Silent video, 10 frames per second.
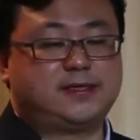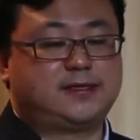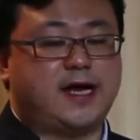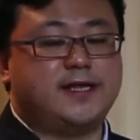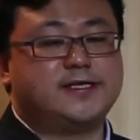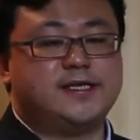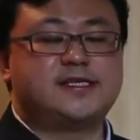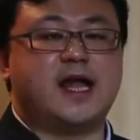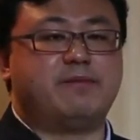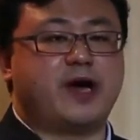Chinese
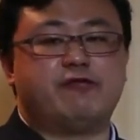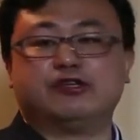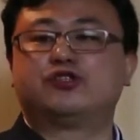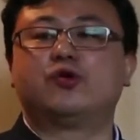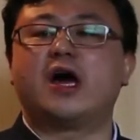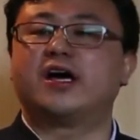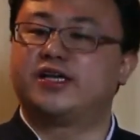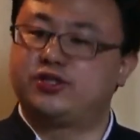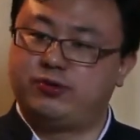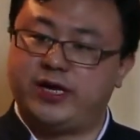Islam have so long
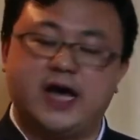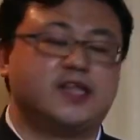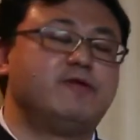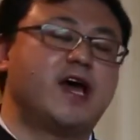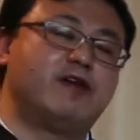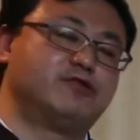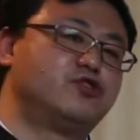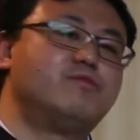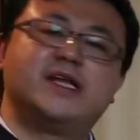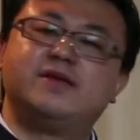history, and we have
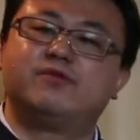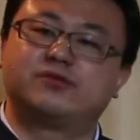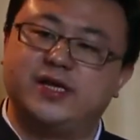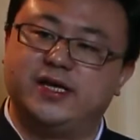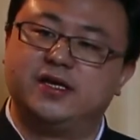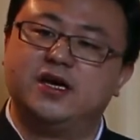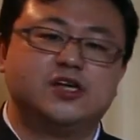so many Muslims.